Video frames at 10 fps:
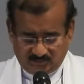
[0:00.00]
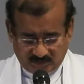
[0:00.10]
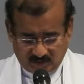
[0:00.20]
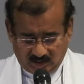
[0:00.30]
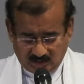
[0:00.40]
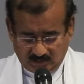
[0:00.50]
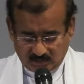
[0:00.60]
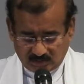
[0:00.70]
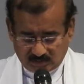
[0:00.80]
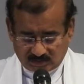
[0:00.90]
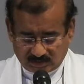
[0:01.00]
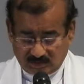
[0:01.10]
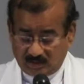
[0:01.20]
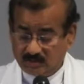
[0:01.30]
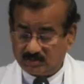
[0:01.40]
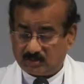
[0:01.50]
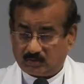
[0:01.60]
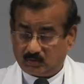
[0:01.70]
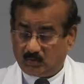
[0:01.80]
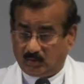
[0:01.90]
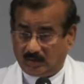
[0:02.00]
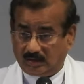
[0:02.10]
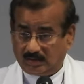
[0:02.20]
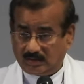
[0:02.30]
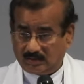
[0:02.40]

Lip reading: which allows God to rule